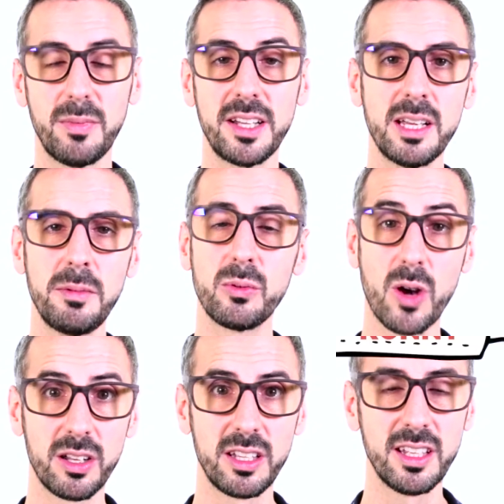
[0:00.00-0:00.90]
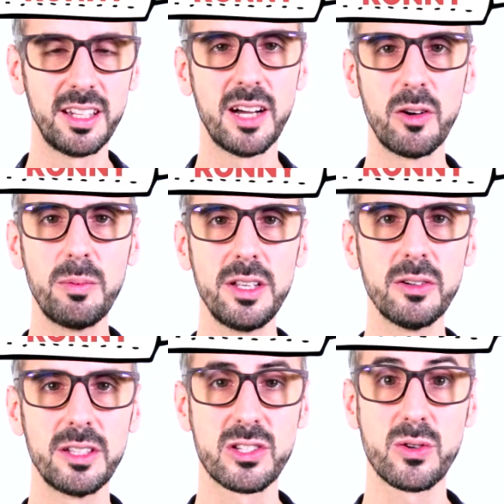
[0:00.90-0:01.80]
My name is Ronny and I will be
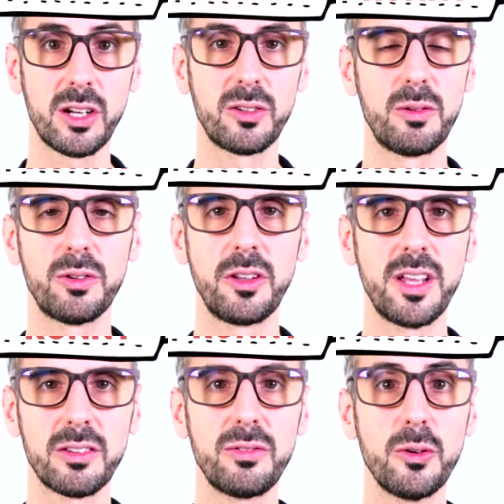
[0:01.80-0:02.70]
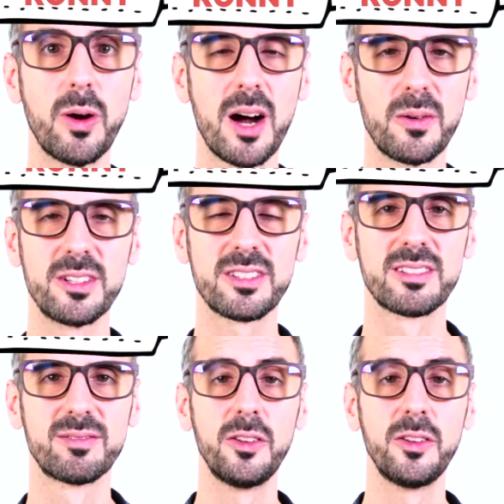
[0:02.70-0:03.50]
your instructor for the next few hours.